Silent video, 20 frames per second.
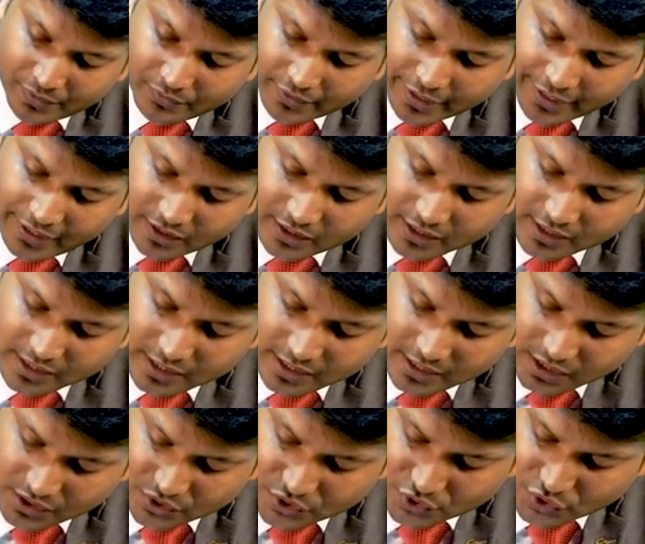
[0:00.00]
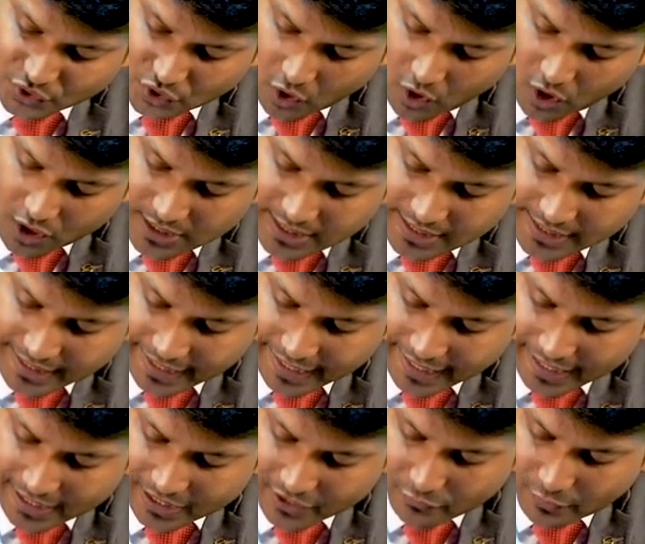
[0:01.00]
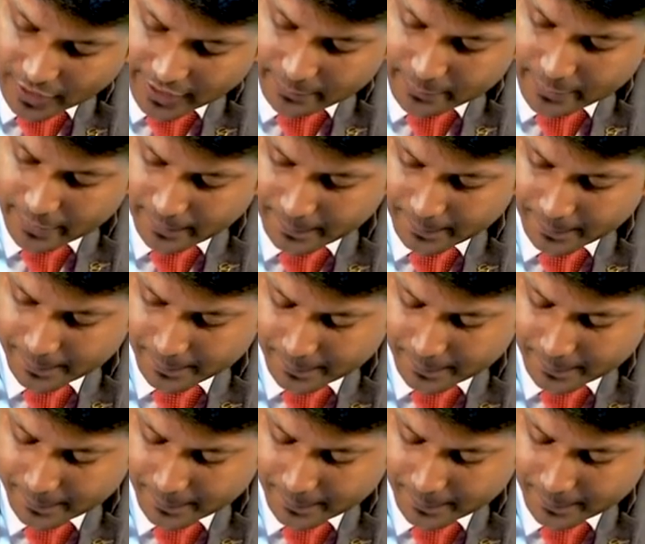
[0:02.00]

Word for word: right? This is saw scaled viper.